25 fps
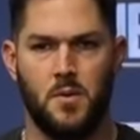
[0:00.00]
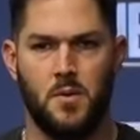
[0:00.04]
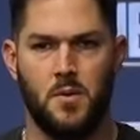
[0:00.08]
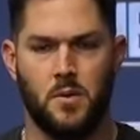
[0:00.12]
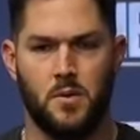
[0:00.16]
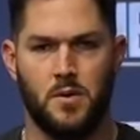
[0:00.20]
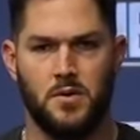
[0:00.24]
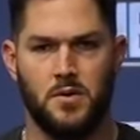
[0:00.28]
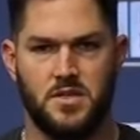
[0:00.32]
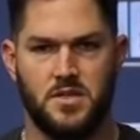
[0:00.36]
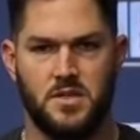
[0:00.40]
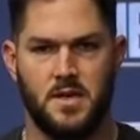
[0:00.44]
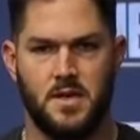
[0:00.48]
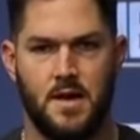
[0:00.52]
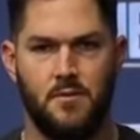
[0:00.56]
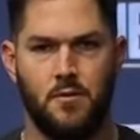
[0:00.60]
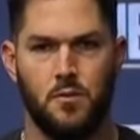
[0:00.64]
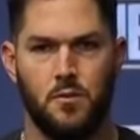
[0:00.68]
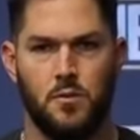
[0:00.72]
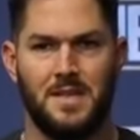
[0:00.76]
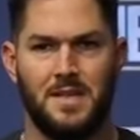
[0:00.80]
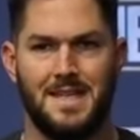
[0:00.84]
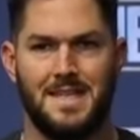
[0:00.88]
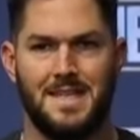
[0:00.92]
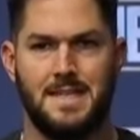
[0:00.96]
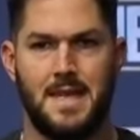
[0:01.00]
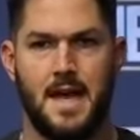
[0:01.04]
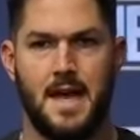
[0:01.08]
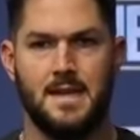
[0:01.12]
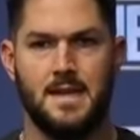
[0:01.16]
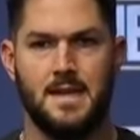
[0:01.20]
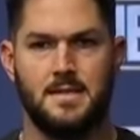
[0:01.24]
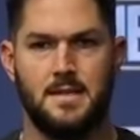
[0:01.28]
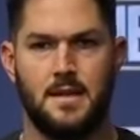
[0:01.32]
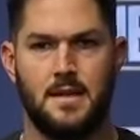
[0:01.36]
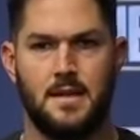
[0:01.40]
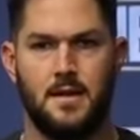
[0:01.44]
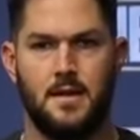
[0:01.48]
we were just never really
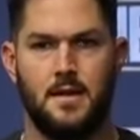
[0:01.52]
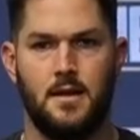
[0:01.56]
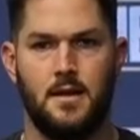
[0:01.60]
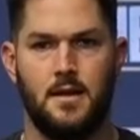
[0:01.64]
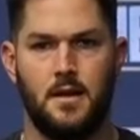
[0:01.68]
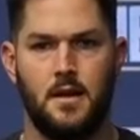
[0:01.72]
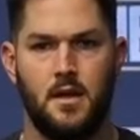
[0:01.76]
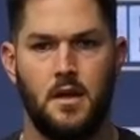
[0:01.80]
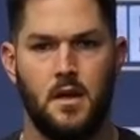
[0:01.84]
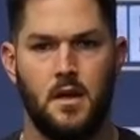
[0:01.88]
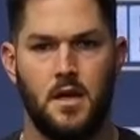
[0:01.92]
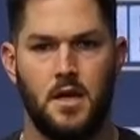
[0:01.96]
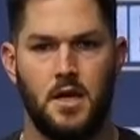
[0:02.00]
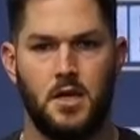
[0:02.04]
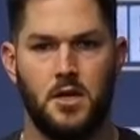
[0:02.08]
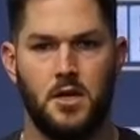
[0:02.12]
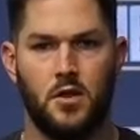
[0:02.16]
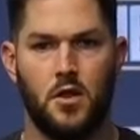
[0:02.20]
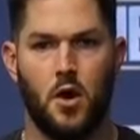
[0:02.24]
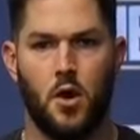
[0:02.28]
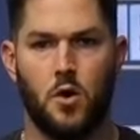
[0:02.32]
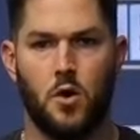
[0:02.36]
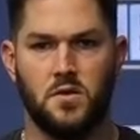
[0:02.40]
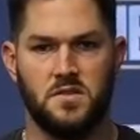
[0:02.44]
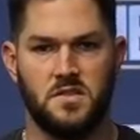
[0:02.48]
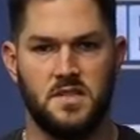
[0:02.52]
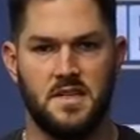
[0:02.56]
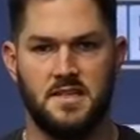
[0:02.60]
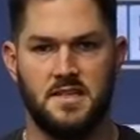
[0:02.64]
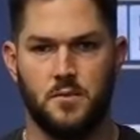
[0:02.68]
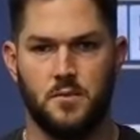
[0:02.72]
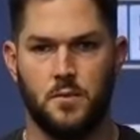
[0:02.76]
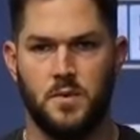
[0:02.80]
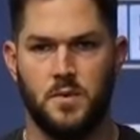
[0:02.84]
tested, you know, the whole season.